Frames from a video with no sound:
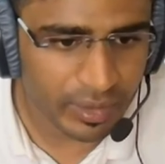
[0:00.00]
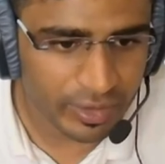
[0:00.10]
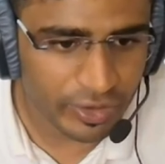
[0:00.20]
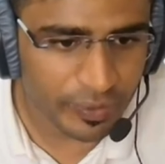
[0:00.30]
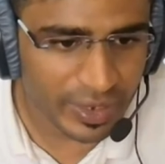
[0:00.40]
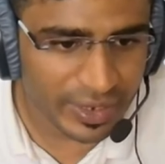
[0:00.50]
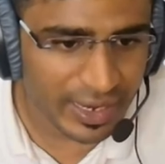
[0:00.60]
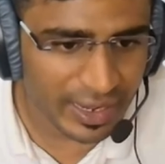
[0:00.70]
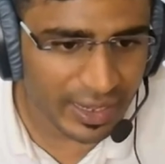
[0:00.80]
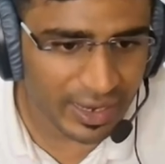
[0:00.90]
So we'll
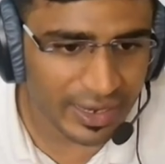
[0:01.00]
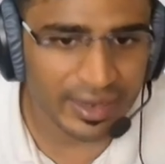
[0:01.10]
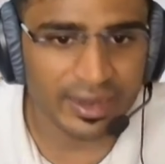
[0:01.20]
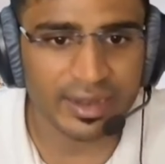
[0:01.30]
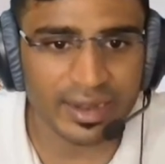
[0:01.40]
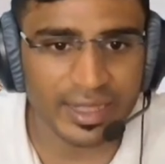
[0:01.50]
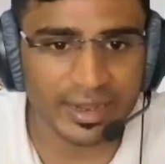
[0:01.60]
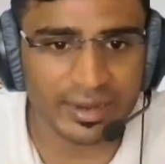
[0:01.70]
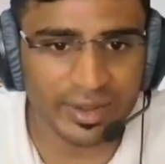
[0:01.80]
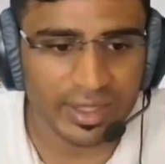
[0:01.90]
write a dry
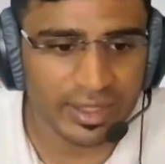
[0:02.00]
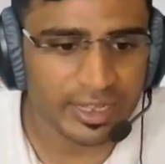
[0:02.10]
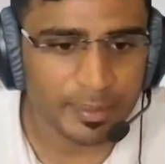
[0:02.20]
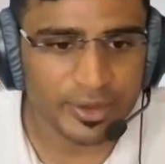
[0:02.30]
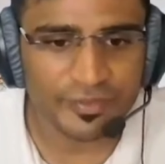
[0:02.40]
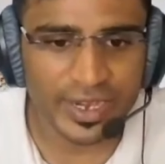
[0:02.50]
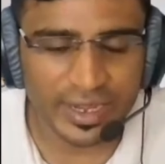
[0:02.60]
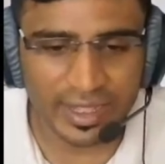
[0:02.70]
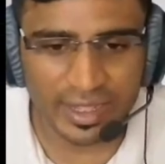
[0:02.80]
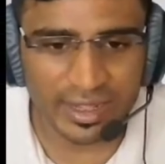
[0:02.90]
run. Suppose if I
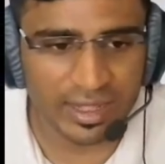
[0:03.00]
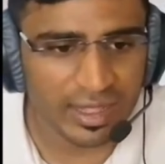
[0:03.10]
take,